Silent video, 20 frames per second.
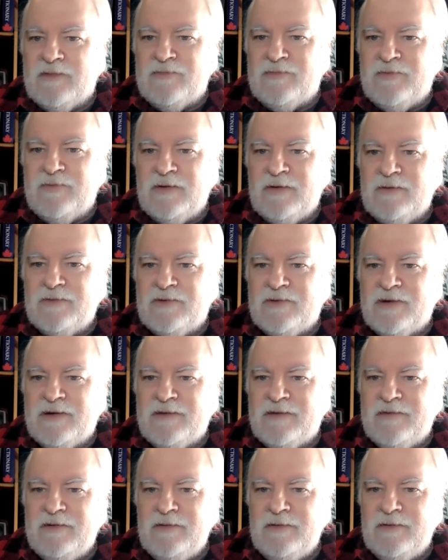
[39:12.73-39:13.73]
As a fellow
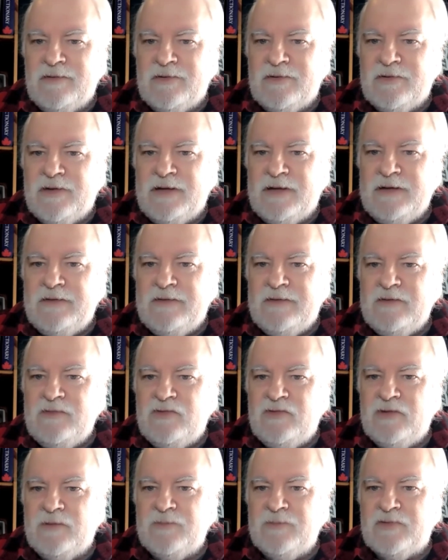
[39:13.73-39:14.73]
retiring lawyer,
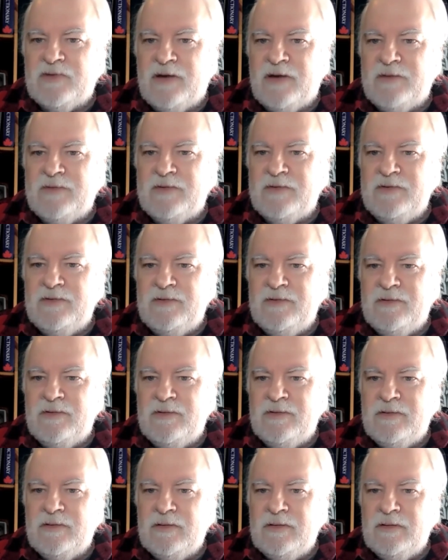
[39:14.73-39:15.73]
anything jumps out at
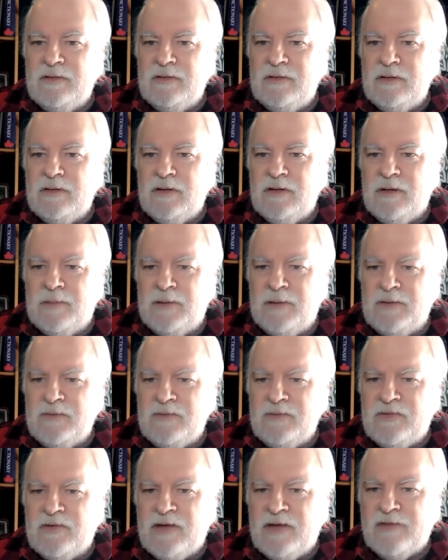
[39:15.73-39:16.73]
you
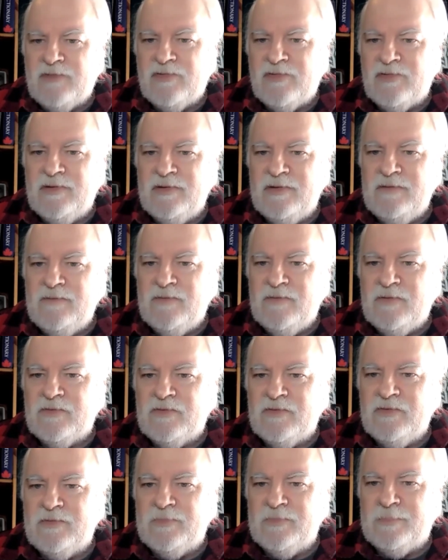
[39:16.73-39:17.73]
about testing
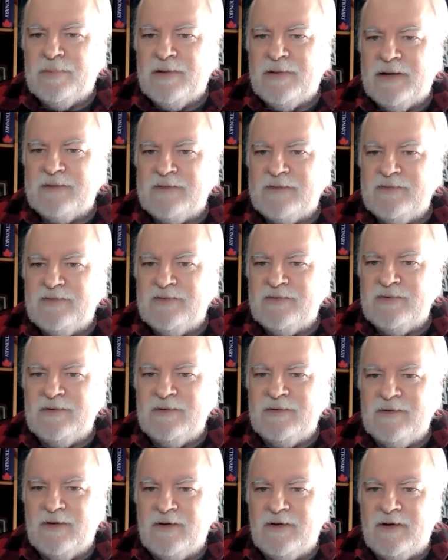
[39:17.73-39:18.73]
versus
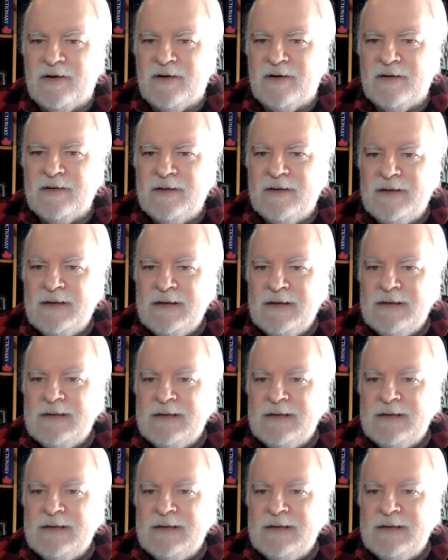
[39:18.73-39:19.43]
practicing law?